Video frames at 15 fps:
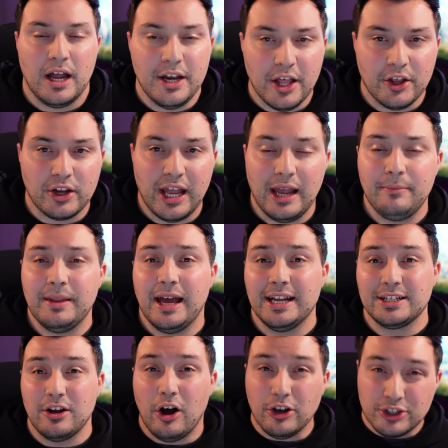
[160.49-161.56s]
Another game that
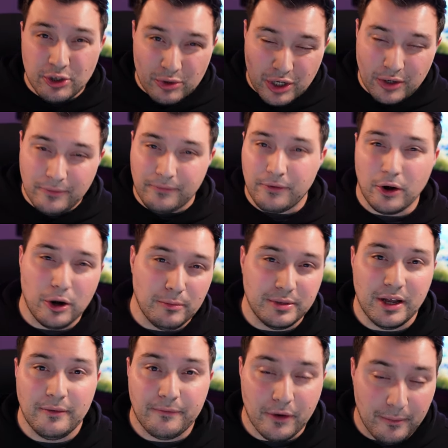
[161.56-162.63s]
is also confirmed
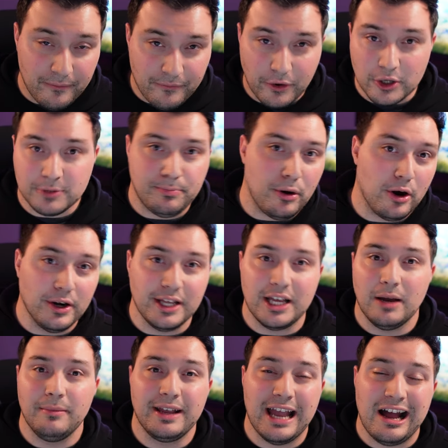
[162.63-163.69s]
from first party
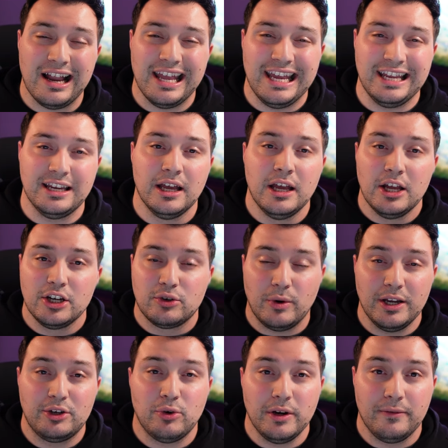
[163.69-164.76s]
coming out in
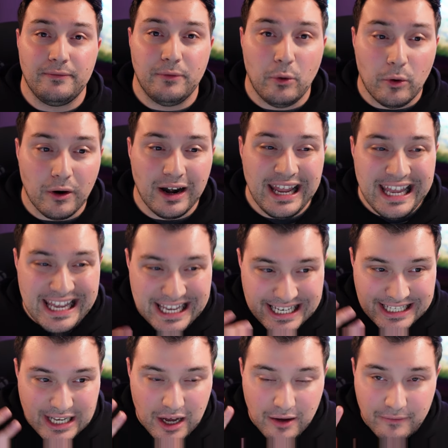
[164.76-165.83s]
twenty twenty-four
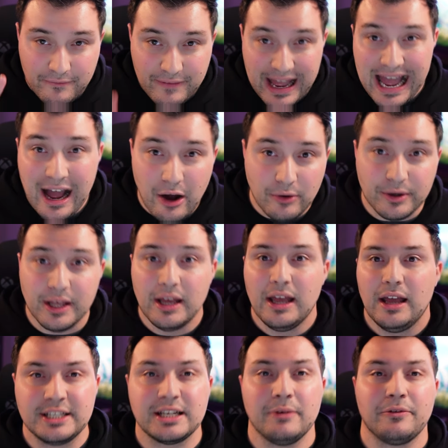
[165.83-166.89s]
is Avowed.
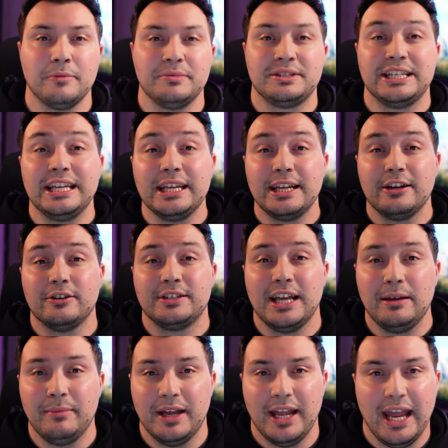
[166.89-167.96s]
This is coming from Obsidian
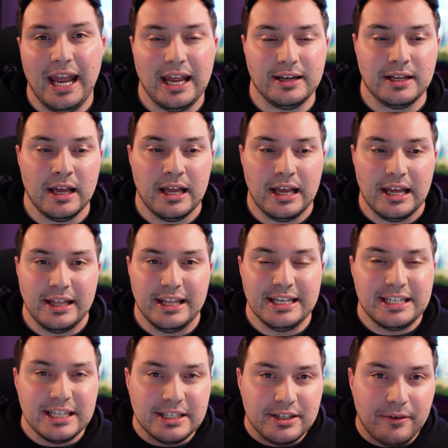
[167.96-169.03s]
Entertainment, and
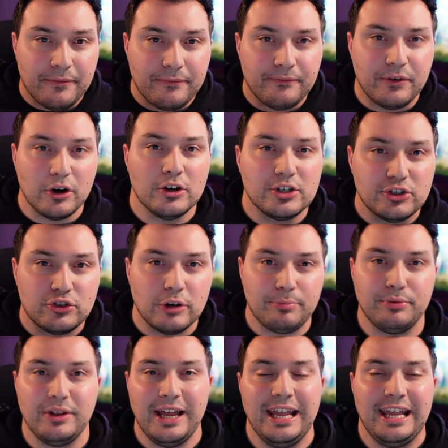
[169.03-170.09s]
this is the first
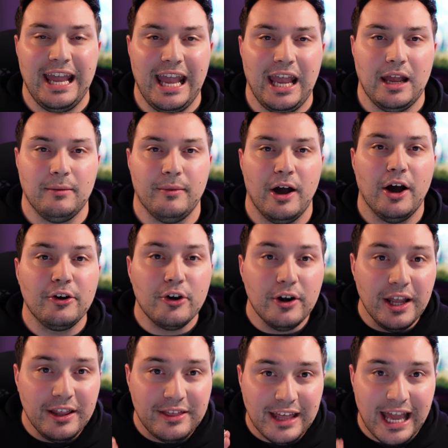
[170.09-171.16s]
triple A game
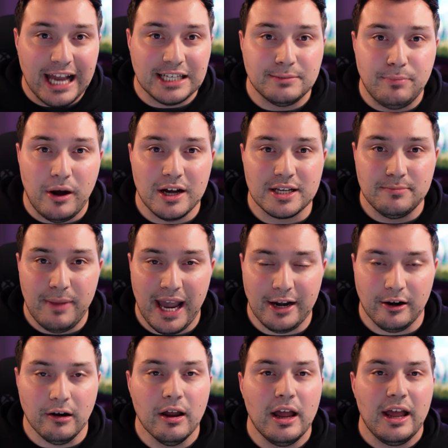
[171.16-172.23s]
underneath the Xbox
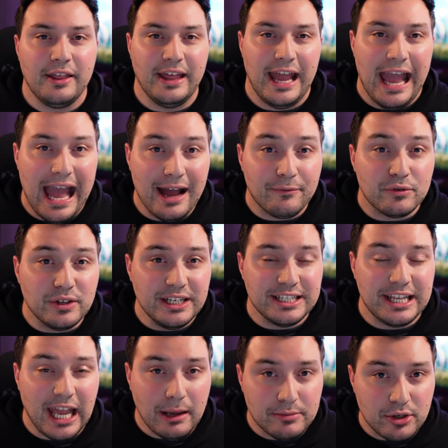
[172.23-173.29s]
banner. They have
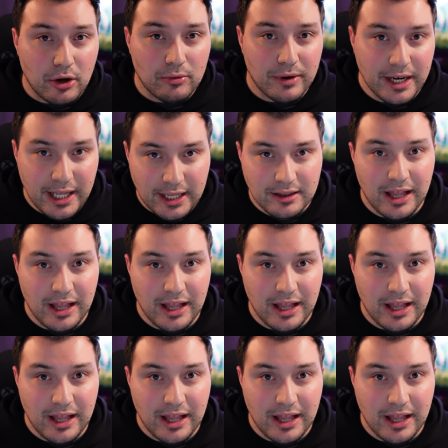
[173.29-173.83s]
released games already